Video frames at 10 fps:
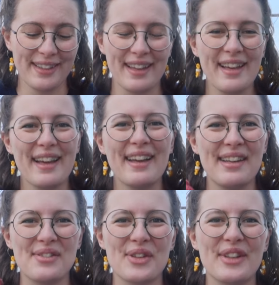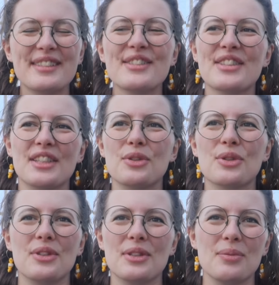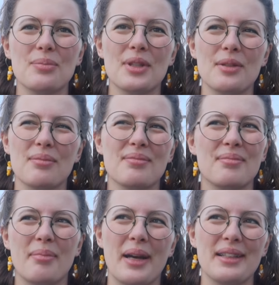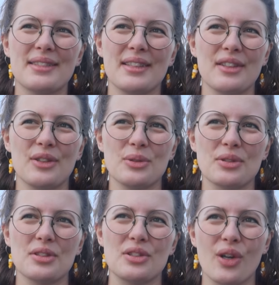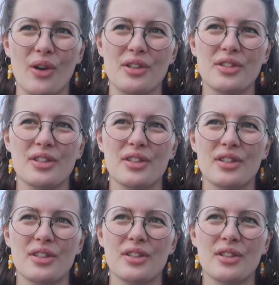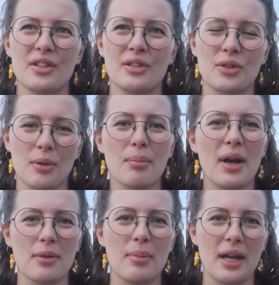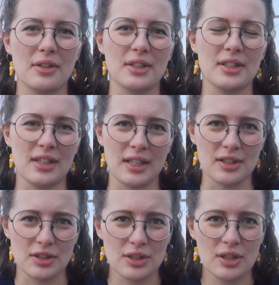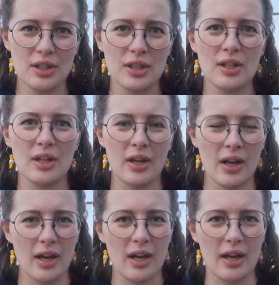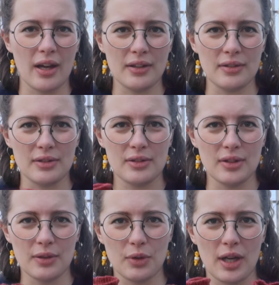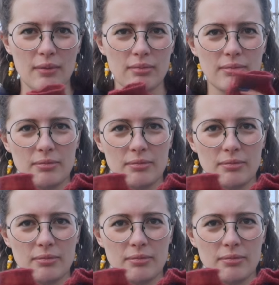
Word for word: if you're interested. You can in, in, basic use the chart. You can buy the pattern in Danish, and um, if you have